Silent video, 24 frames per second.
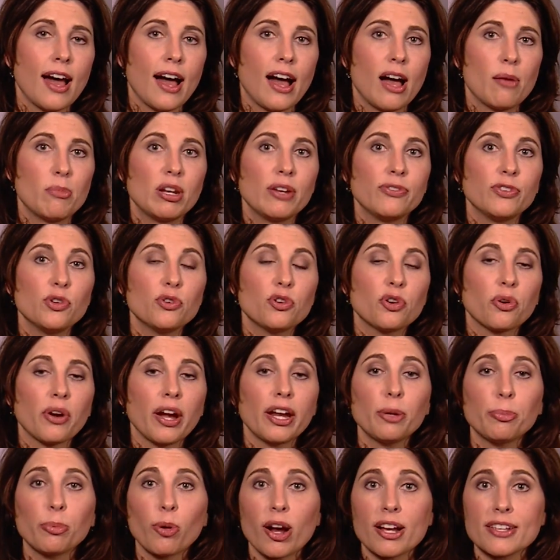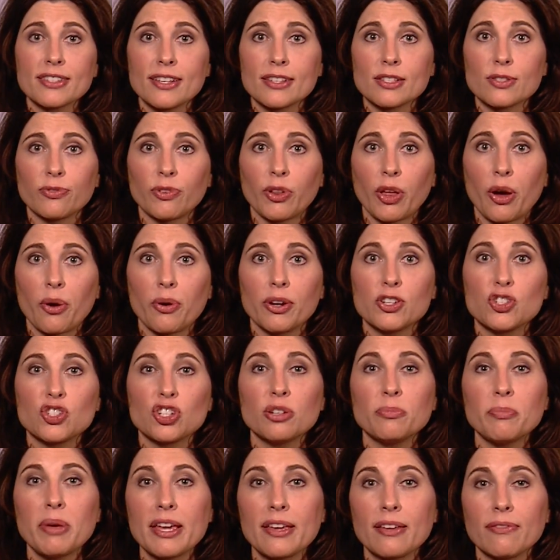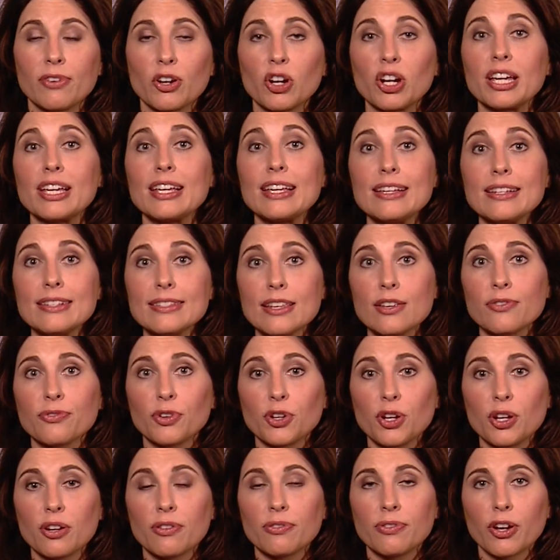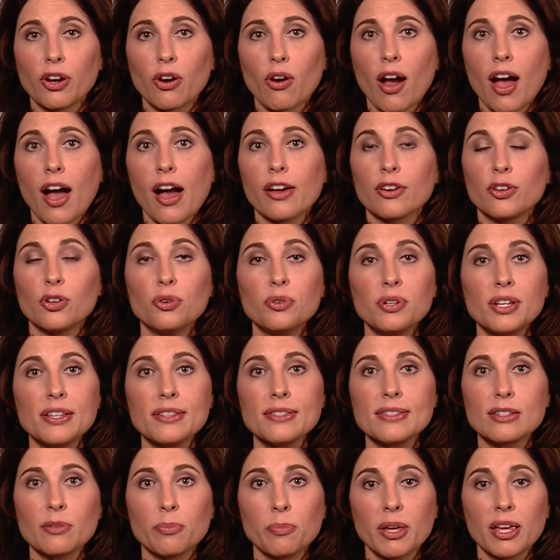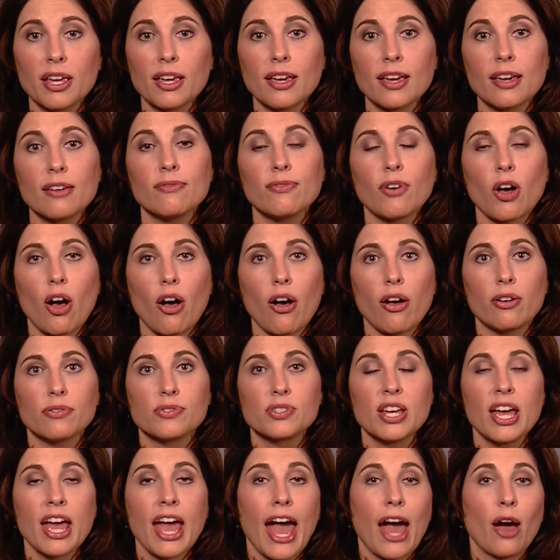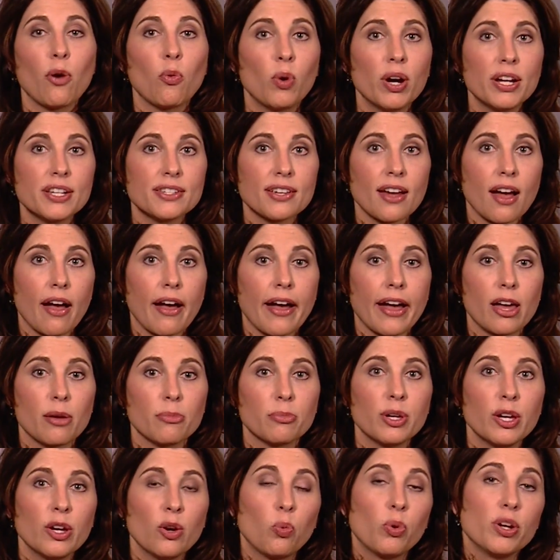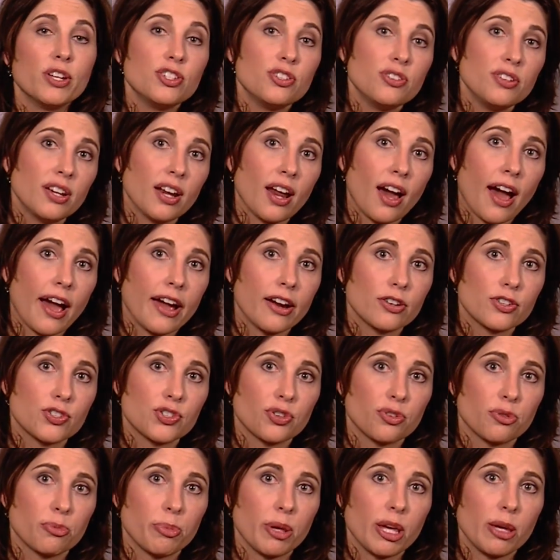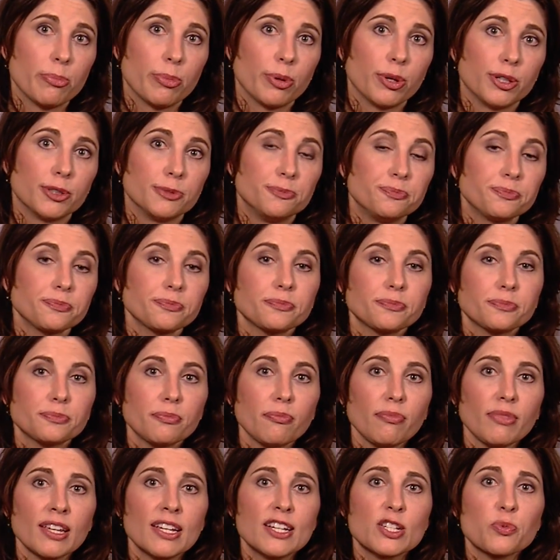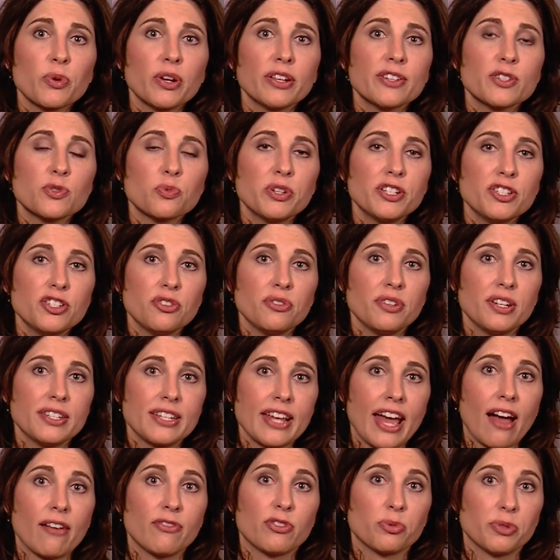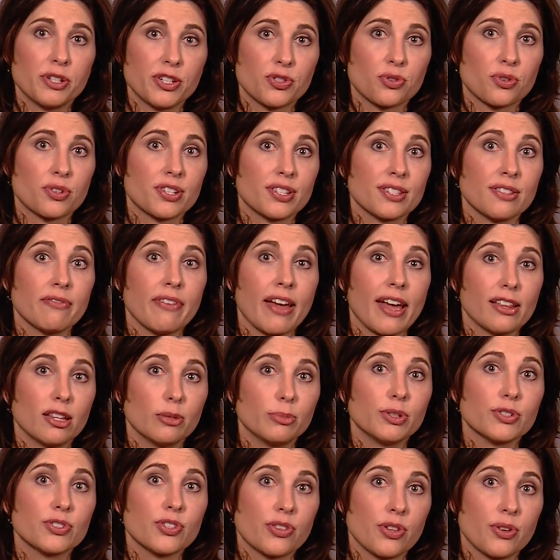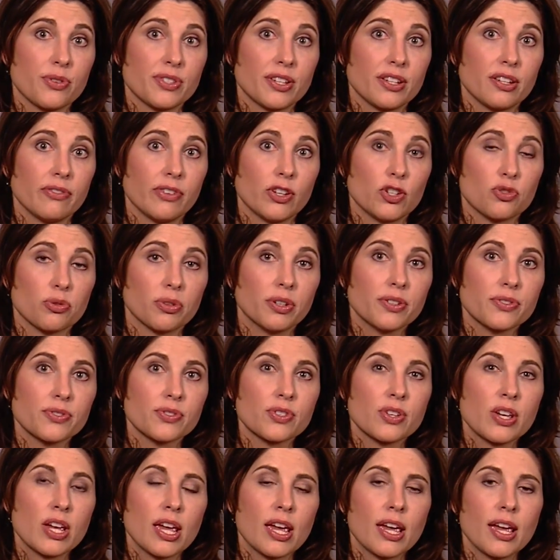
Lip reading: And if you create a process flow, it should make it very easy for you to figure out who needs to be involved, at what time, when do you need to hire certain people, as well as when do you need to have the resources available to those individuals.